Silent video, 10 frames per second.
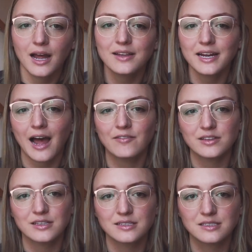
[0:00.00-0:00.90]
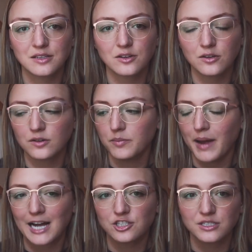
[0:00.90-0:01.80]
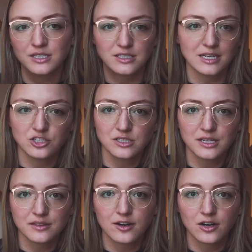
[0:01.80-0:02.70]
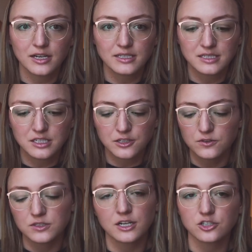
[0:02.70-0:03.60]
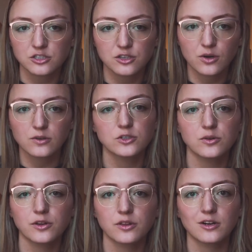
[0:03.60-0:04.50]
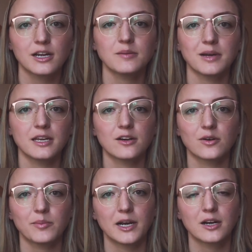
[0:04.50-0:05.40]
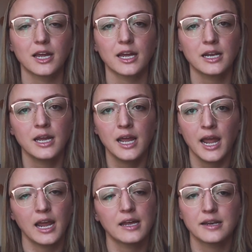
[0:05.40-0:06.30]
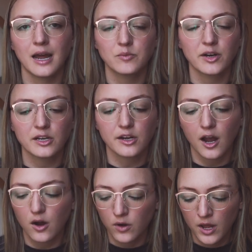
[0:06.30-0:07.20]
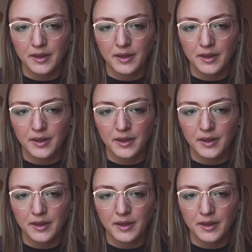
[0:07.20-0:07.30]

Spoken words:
I like having these little patches because I just think they're easy to use and I just throw 2 or 3 in my gear repair kit and I'm ready to go.